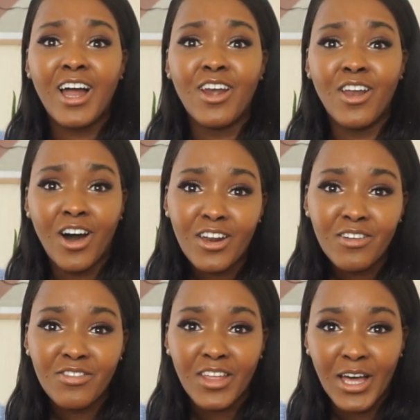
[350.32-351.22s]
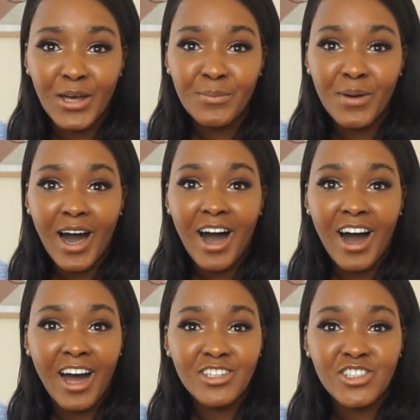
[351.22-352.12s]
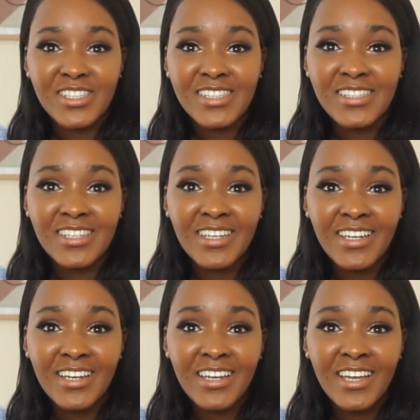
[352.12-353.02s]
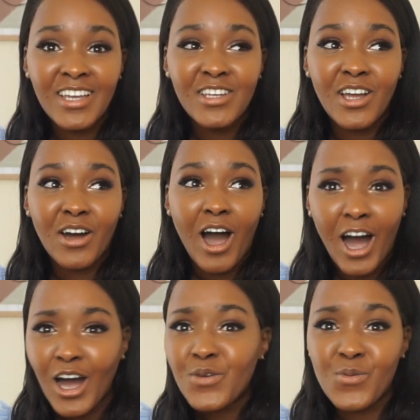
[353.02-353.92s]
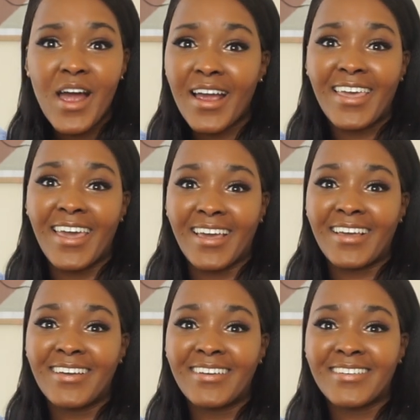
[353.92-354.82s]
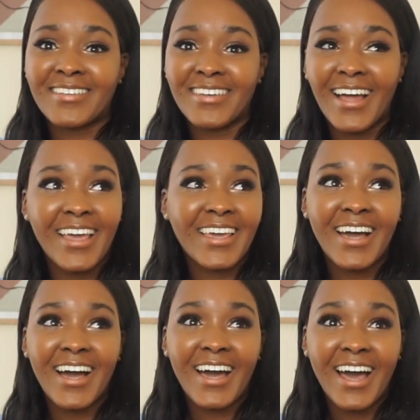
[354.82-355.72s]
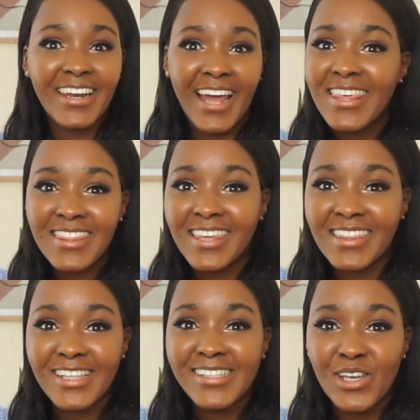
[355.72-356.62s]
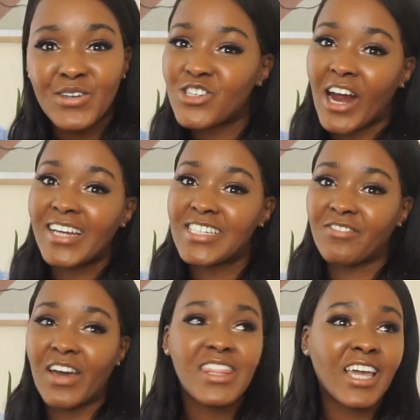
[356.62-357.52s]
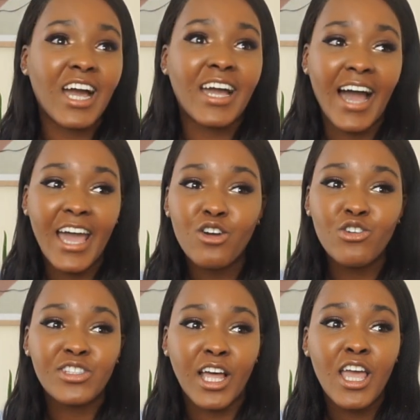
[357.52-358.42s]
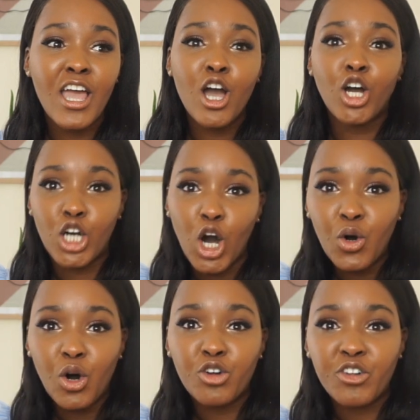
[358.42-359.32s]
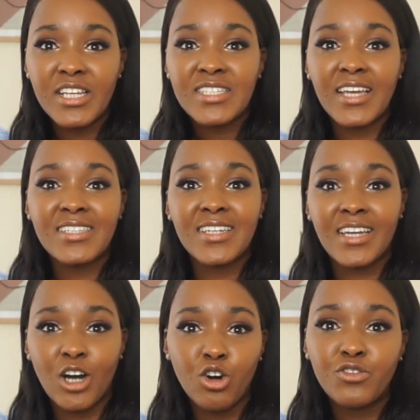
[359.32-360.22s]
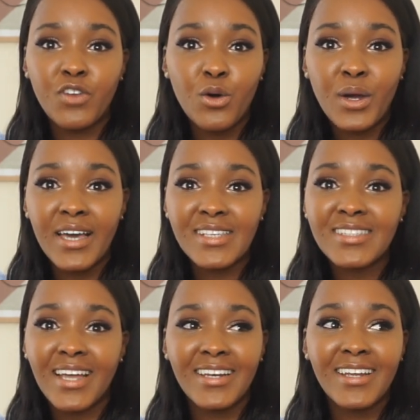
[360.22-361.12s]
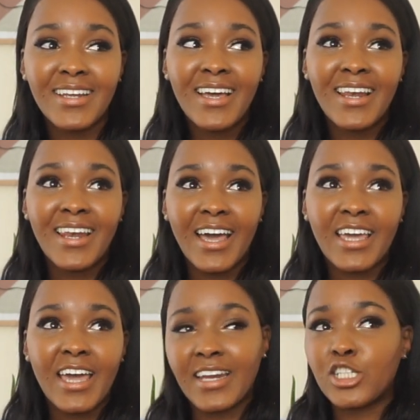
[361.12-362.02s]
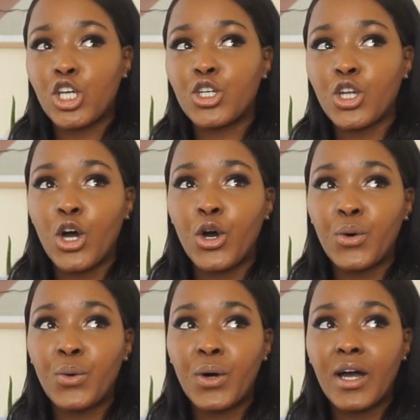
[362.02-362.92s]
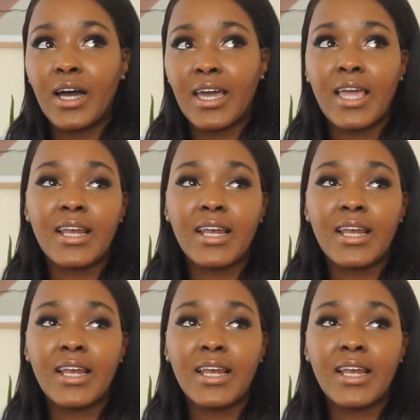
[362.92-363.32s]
a lot of them are just hardworking like and I think that's so attractive. I think a guy who's like goal orientated and goal focused and like and I don't know again